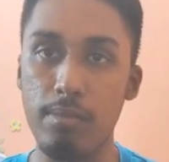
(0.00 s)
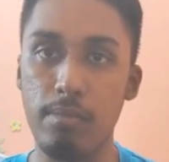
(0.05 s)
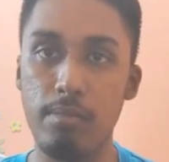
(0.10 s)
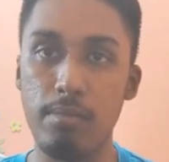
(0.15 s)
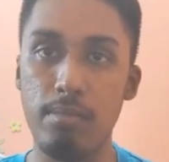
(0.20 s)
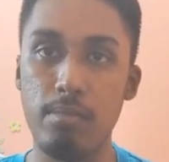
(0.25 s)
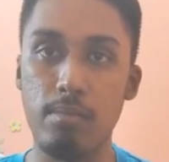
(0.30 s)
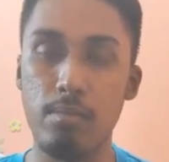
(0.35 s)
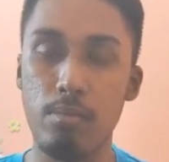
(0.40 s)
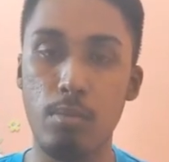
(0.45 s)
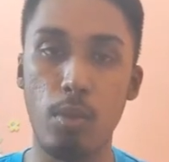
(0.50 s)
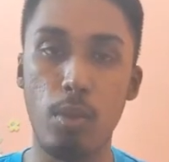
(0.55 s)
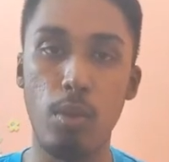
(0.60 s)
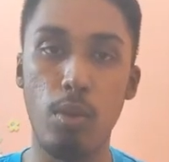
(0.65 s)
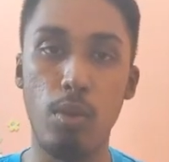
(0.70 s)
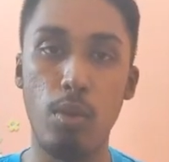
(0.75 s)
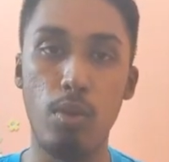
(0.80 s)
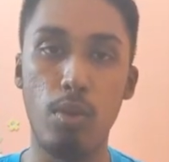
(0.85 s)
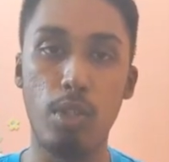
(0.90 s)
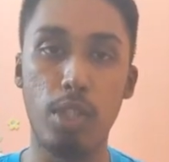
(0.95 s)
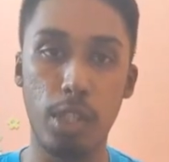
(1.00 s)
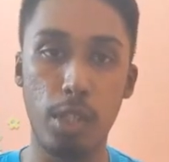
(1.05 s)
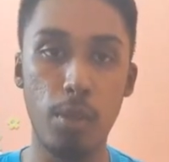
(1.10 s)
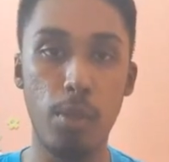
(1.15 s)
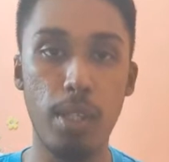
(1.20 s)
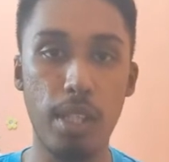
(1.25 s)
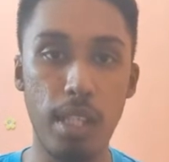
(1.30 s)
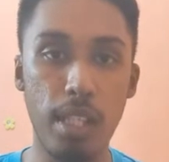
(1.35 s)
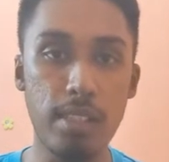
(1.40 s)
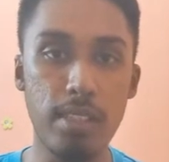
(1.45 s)
more
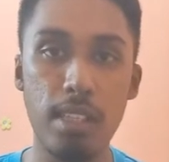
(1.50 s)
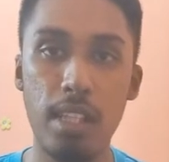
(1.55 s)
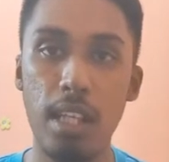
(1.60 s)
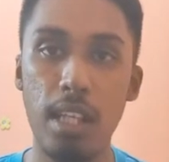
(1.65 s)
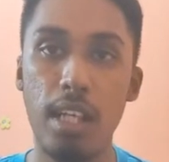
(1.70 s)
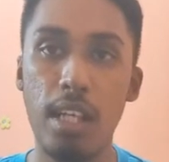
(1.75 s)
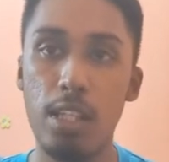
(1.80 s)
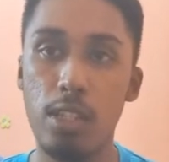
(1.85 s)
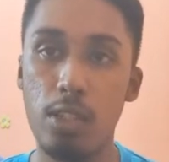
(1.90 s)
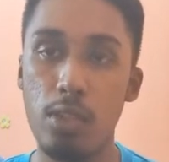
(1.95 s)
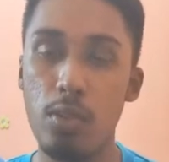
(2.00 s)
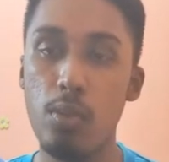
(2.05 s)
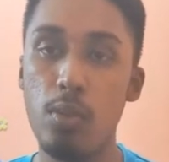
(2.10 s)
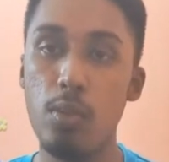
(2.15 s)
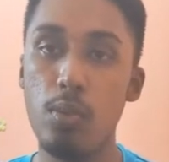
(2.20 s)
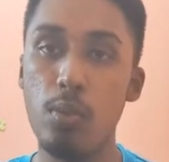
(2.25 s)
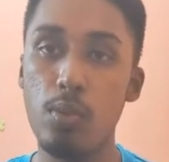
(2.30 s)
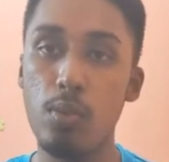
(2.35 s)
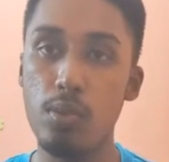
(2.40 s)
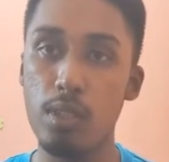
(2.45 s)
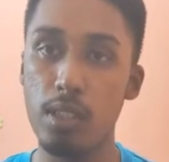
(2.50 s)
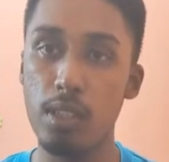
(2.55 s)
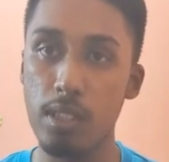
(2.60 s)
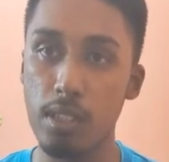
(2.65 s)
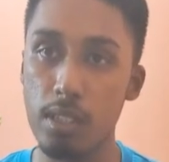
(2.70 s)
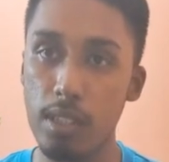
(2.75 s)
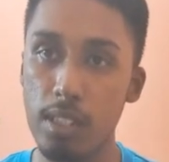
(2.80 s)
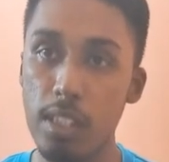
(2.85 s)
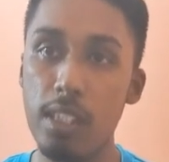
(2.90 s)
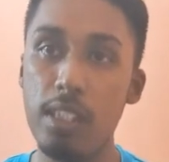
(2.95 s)
curious to
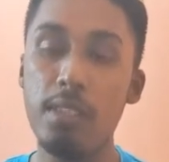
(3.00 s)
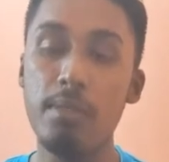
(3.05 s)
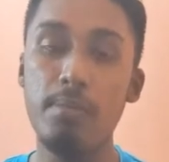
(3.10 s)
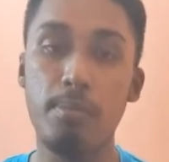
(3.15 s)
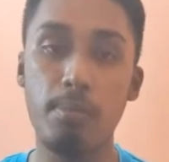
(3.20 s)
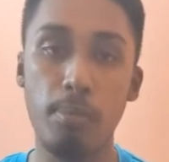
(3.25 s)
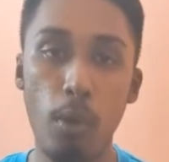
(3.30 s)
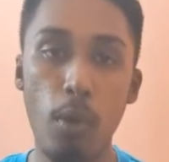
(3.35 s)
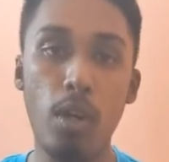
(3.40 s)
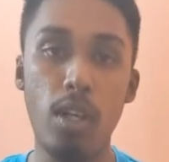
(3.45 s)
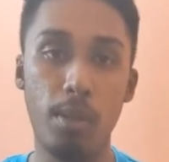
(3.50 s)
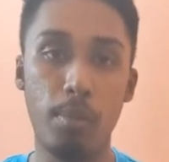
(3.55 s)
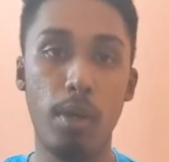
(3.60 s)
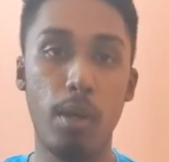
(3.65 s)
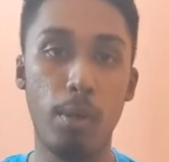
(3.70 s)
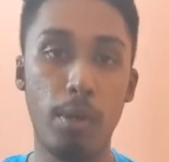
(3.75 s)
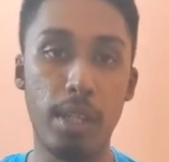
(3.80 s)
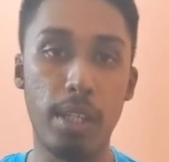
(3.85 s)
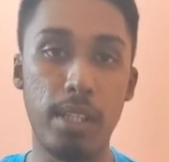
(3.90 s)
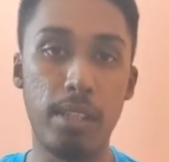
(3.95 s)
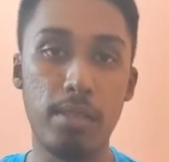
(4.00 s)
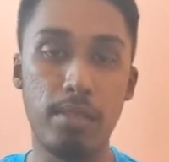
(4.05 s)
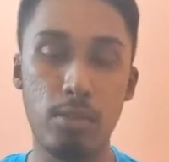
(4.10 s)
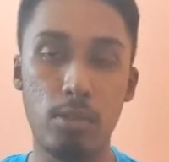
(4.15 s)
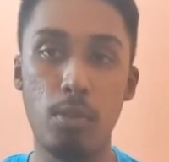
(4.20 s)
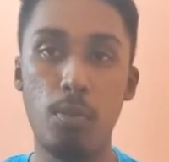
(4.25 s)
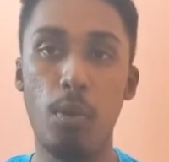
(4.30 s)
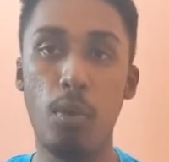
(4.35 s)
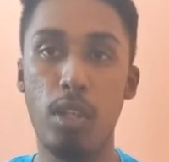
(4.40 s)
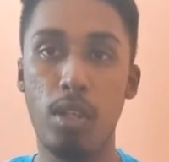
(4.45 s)
learn more about it,
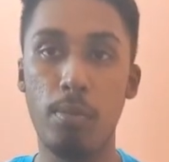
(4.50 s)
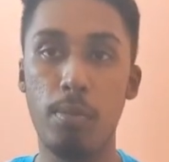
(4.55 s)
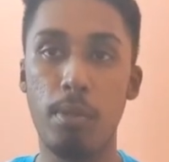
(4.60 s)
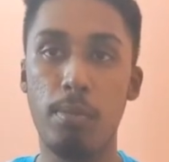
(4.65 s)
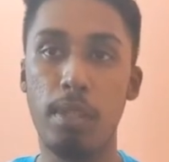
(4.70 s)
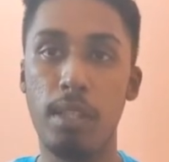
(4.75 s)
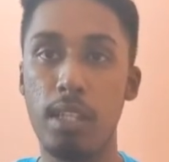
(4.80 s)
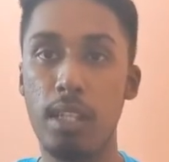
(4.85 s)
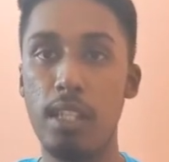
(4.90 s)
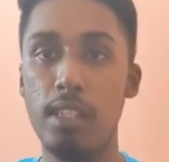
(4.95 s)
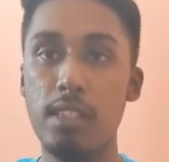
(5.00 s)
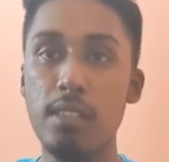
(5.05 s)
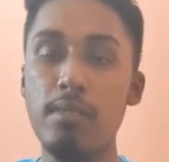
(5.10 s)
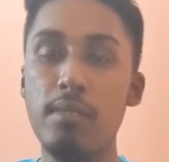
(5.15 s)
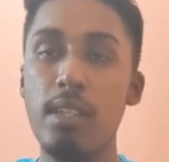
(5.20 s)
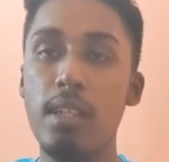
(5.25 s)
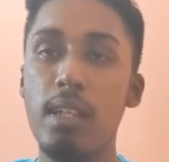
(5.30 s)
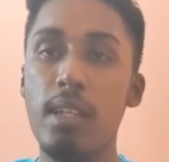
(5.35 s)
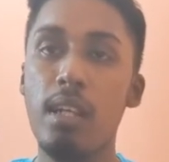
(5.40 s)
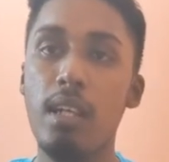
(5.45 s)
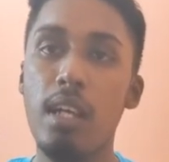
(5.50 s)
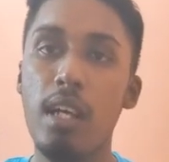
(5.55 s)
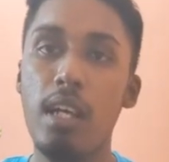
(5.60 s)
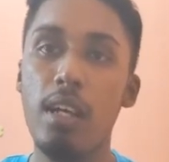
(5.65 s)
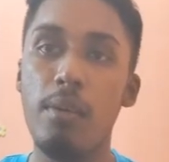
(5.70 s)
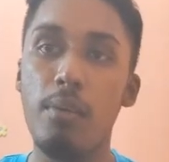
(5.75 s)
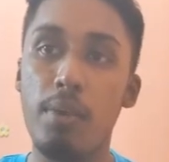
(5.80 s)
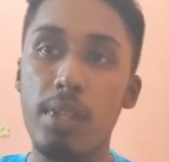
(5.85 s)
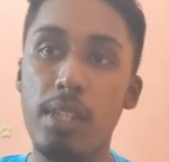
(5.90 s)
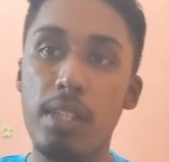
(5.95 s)
to more about my religion
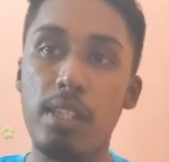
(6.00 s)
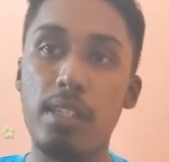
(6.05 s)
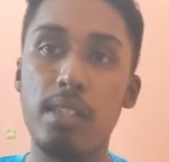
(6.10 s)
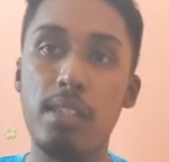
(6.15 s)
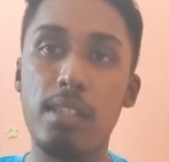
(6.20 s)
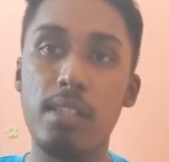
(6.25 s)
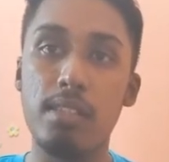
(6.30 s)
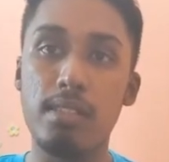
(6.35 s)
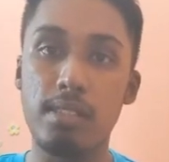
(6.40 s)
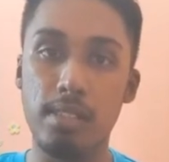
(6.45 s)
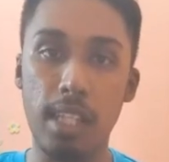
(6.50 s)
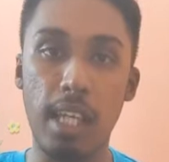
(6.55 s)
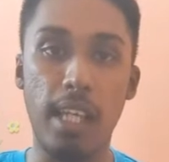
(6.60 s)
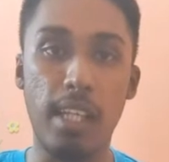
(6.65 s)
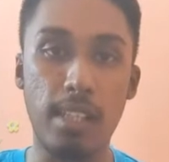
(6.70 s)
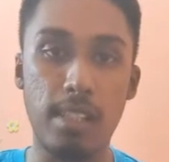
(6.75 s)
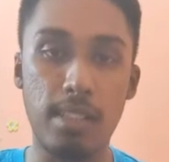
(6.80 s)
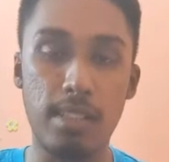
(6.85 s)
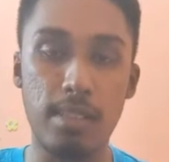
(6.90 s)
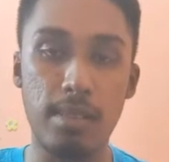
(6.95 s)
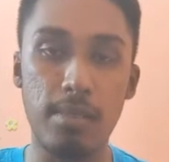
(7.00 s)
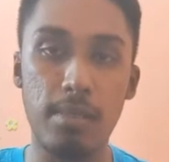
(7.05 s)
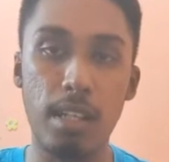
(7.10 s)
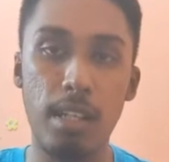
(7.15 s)
with science.